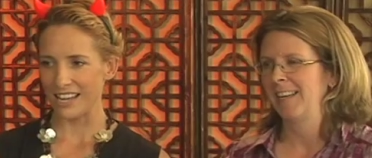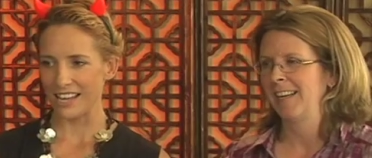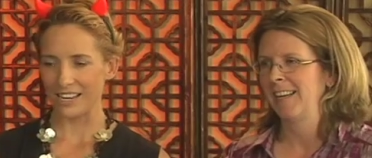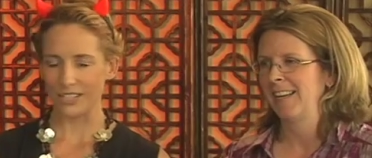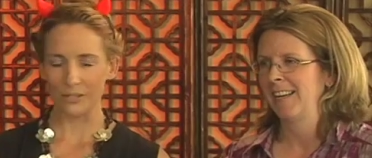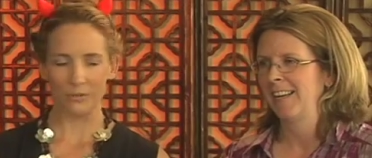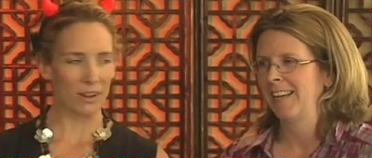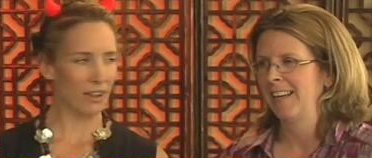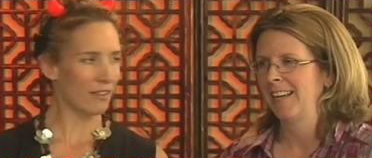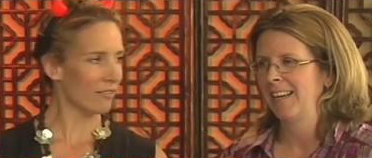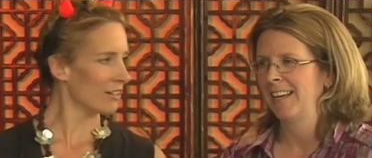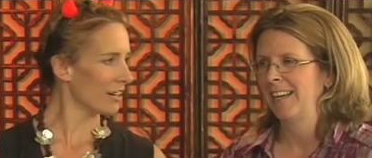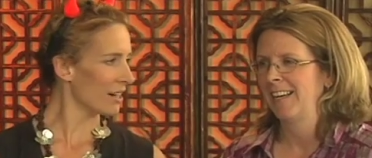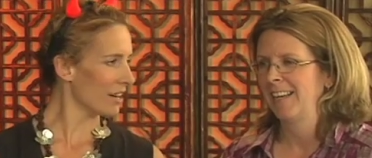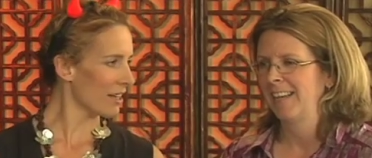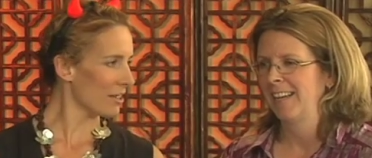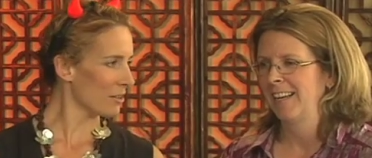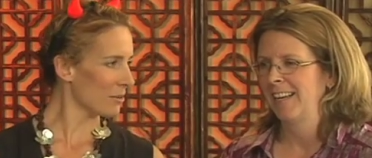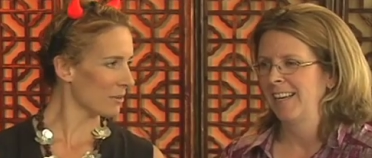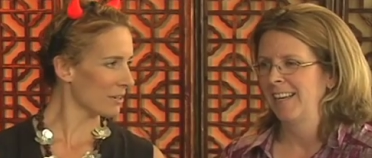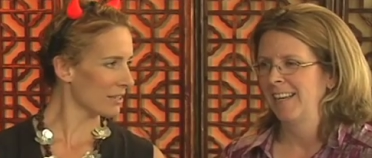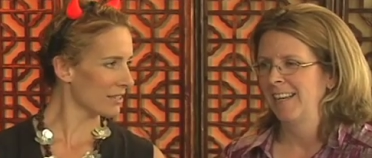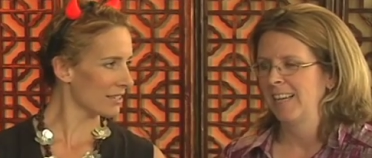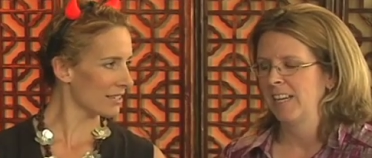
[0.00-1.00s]
Speaker 1: Do we have any
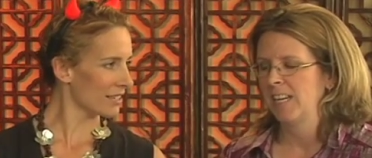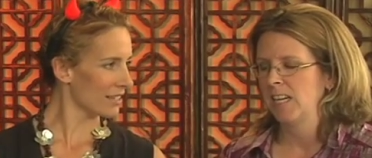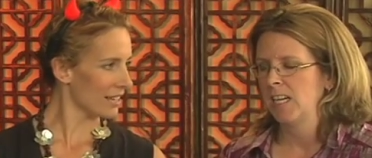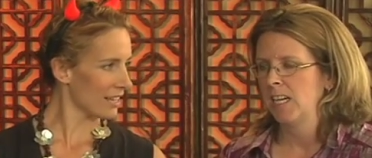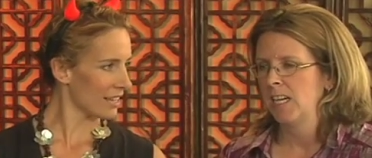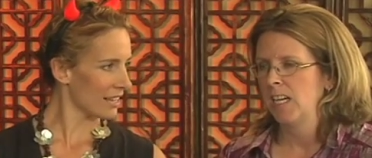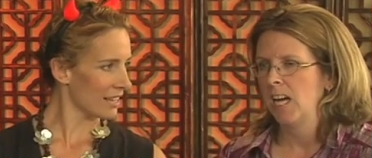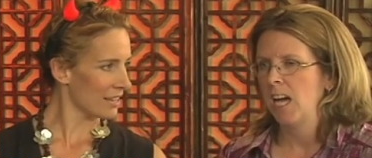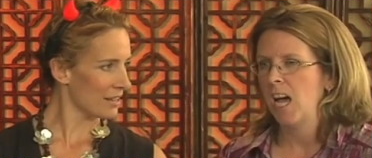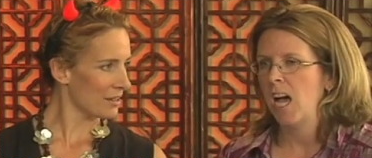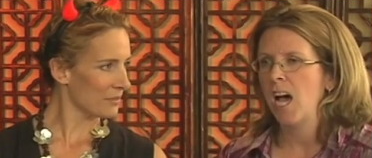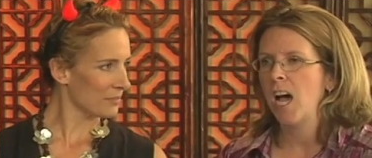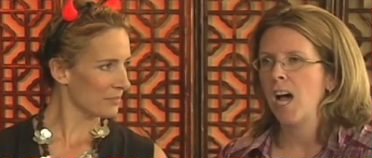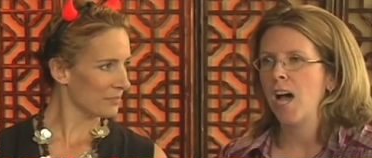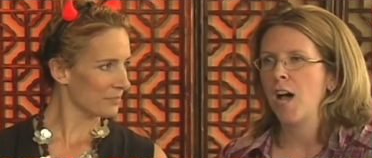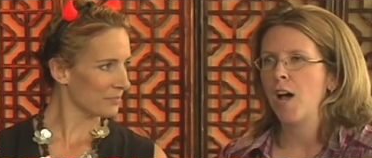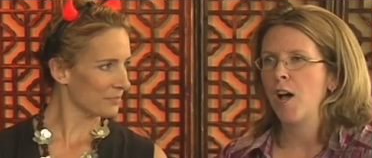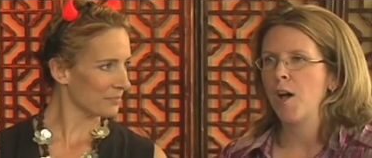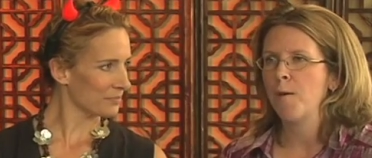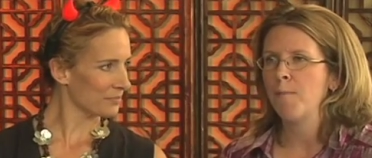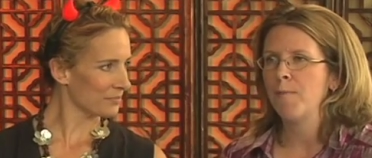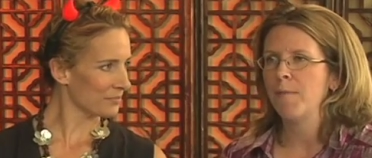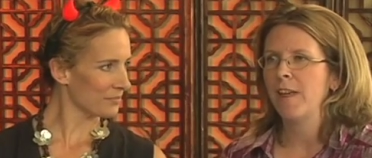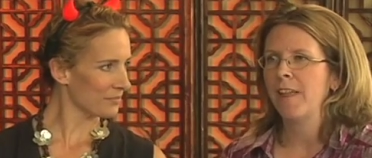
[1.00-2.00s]
other ones?
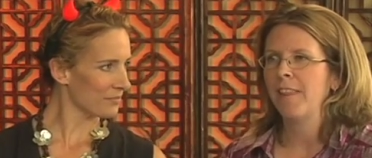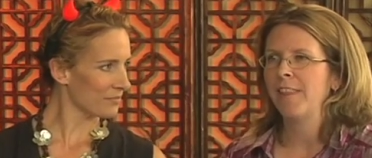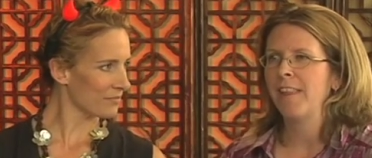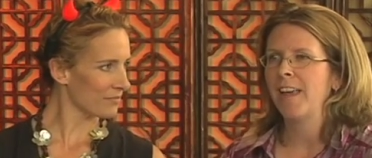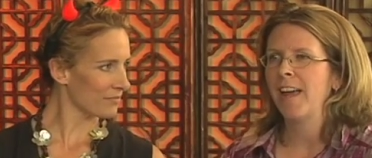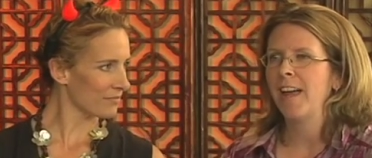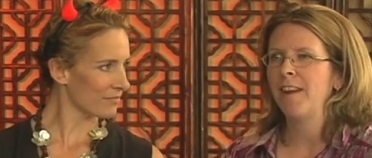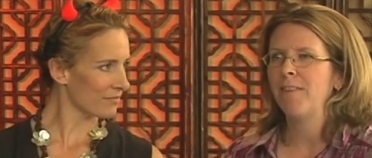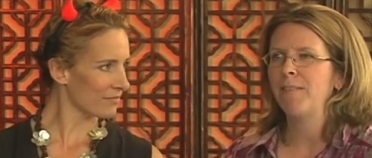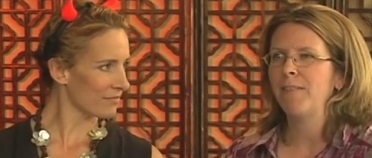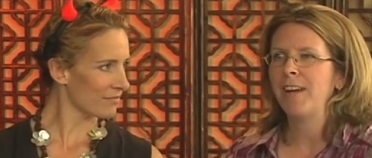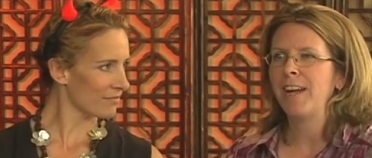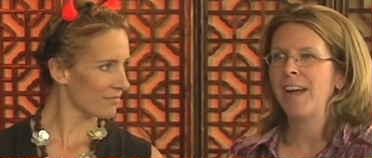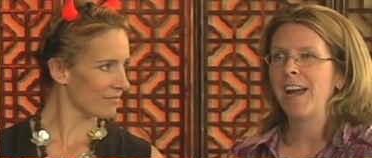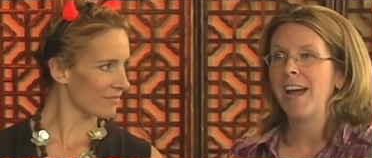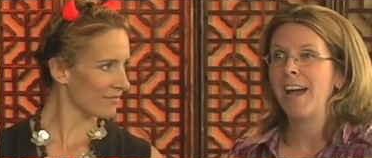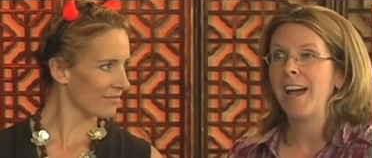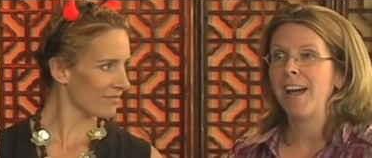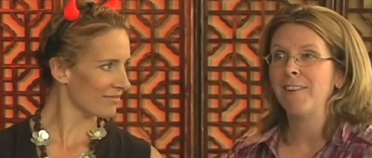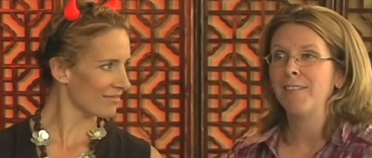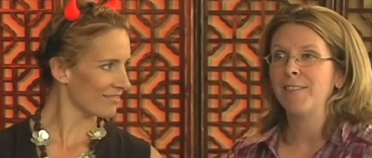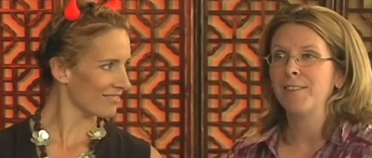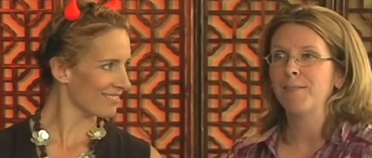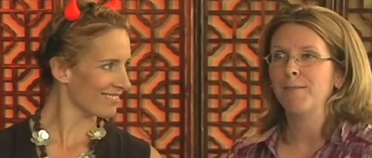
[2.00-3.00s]
Speaker 2: Um, and then we
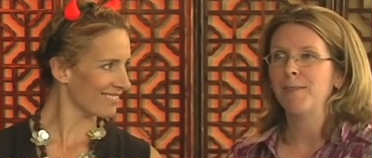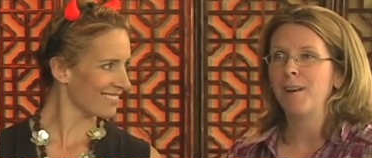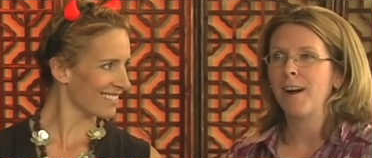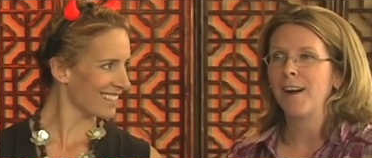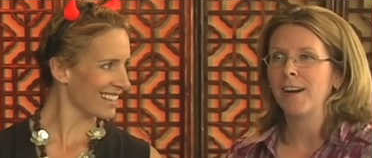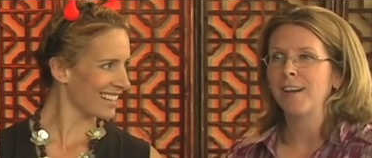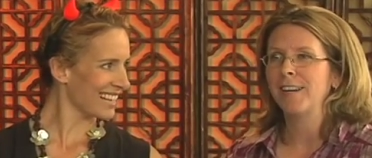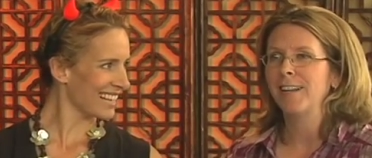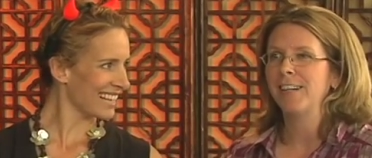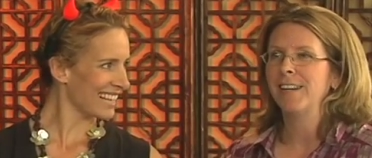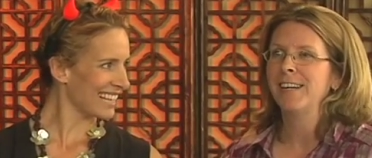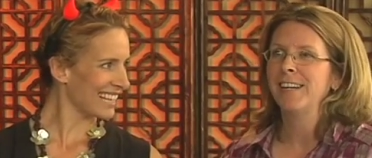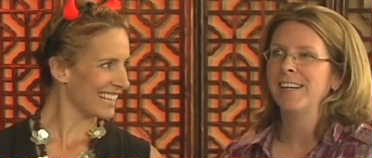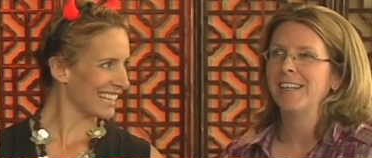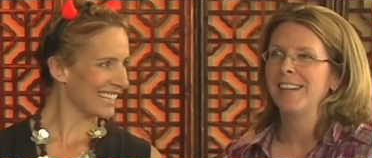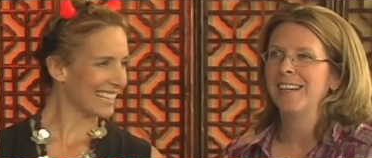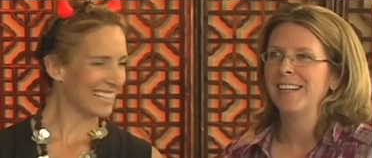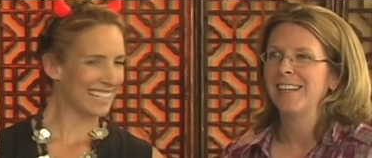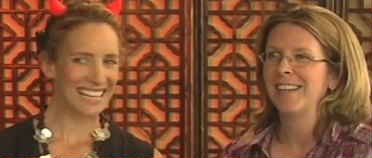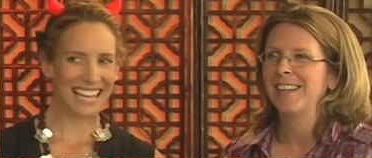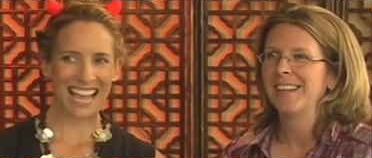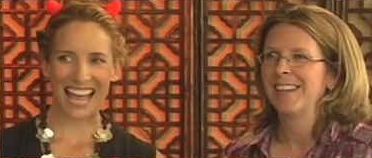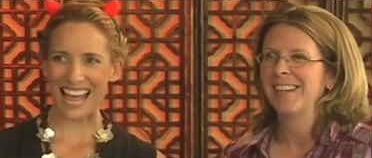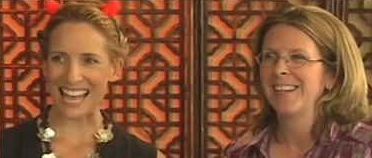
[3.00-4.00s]
have the rocker.
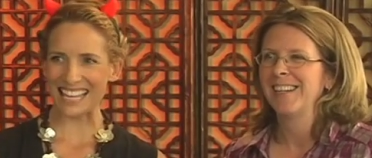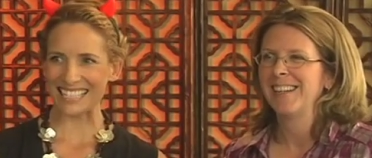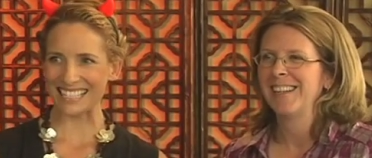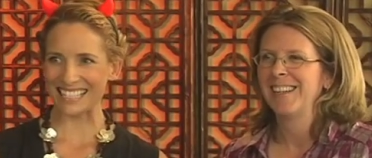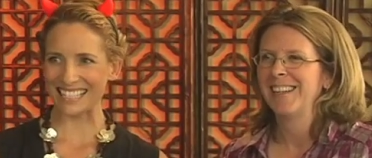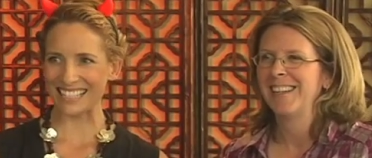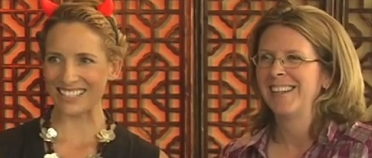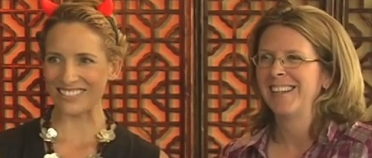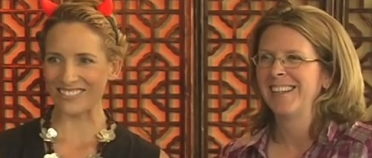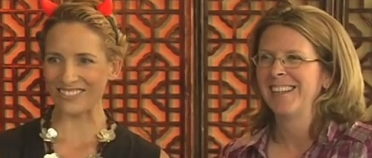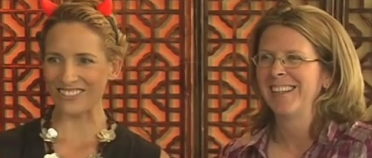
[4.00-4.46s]
Speaker 1: Yes, the